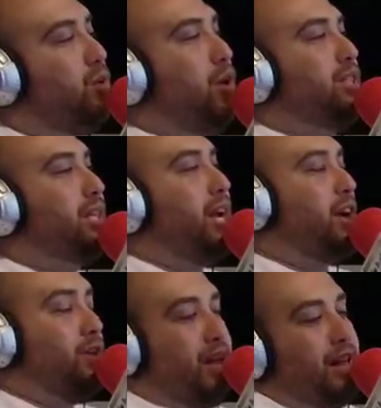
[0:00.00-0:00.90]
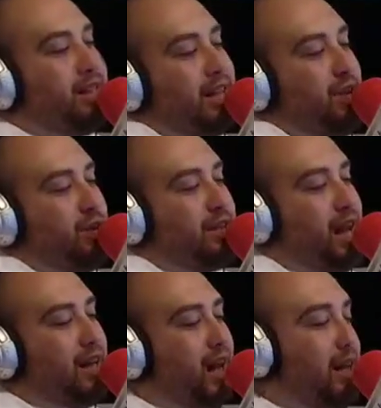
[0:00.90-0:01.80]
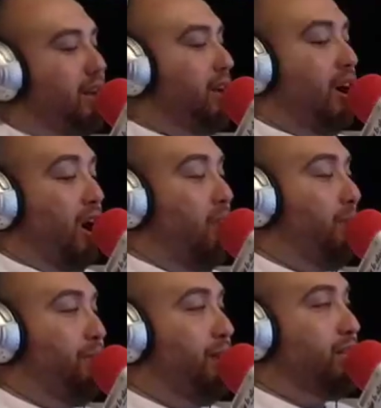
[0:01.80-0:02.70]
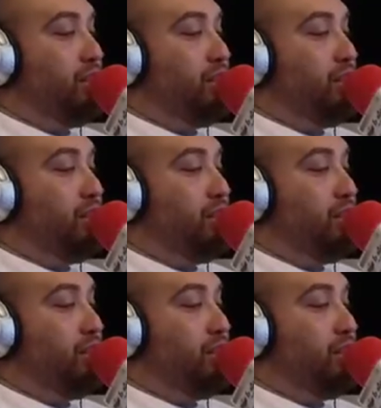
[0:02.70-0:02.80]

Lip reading: Well, it's like, okay, it's like so you said, like, oh, we picked a